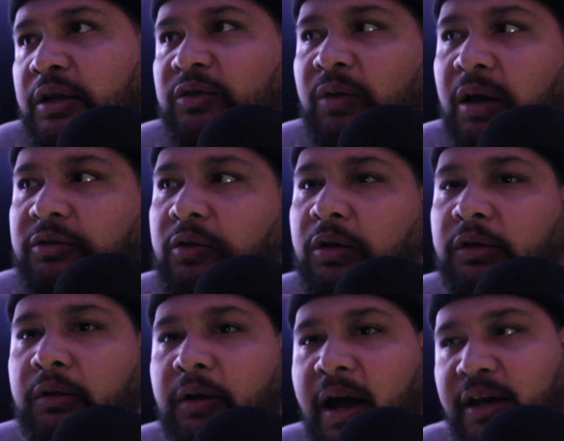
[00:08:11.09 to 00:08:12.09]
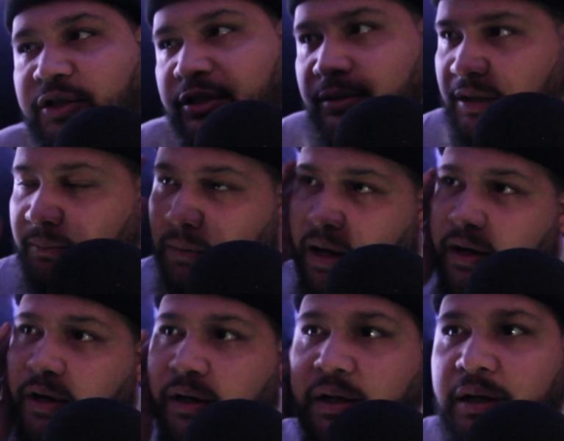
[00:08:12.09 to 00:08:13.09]
So I was going to Gratiot, get my
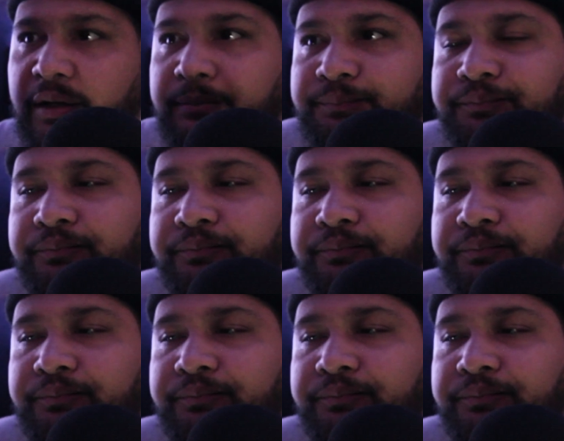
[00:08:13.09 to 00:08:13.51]
haircut.